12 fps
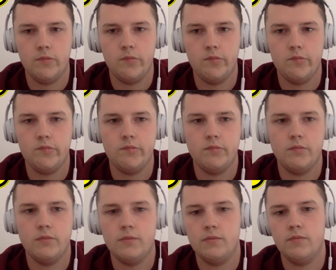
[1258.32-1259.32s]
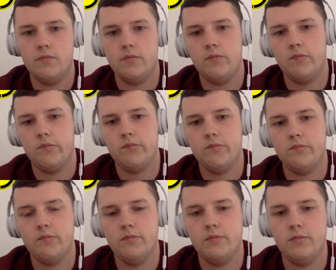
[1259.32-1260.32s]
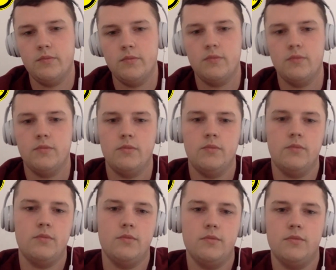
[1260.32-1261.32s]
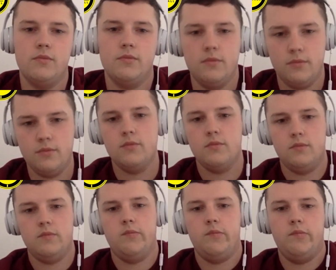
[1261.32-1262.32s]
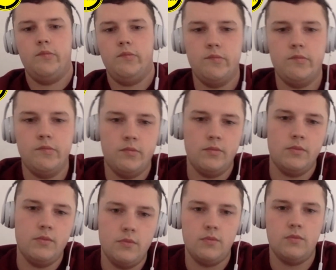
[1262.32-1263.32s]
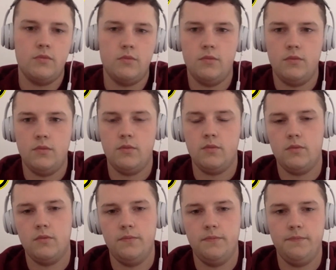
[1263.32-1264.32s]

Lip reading: This person isn't speaking.